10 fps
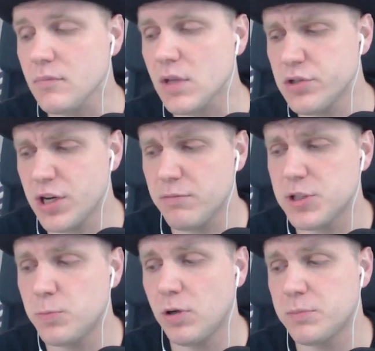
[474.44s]
And
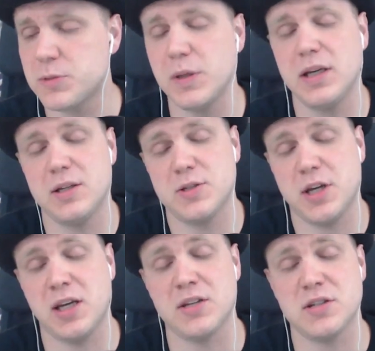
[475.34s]
generally what I'm speak,
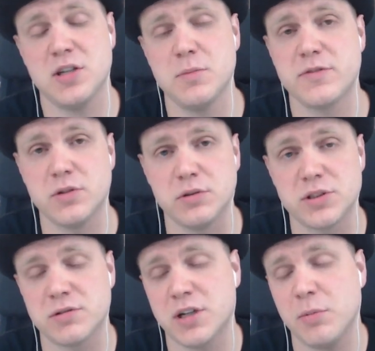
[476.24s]
saying is, in terms of
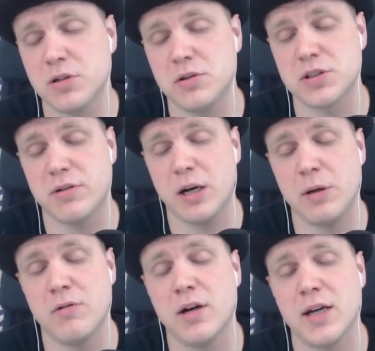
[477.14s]
cores, there are a couple of cores I
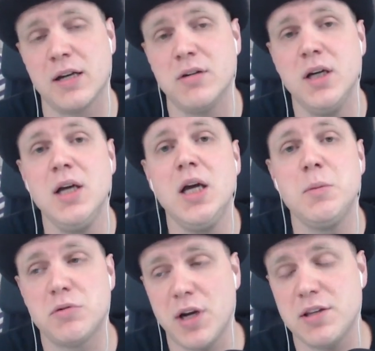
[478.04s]
recommend right now,
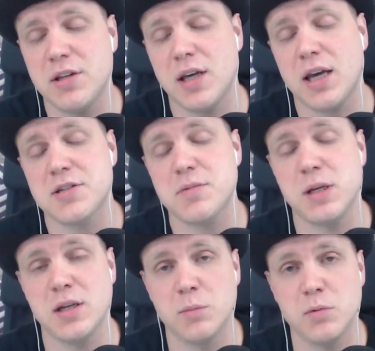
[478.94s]
but Wraith King has to
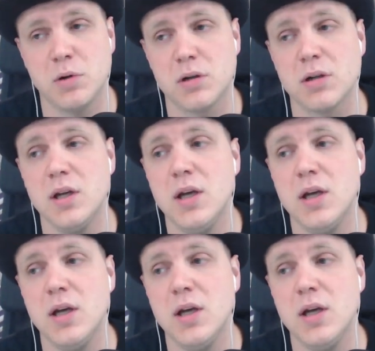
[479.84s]
be number one.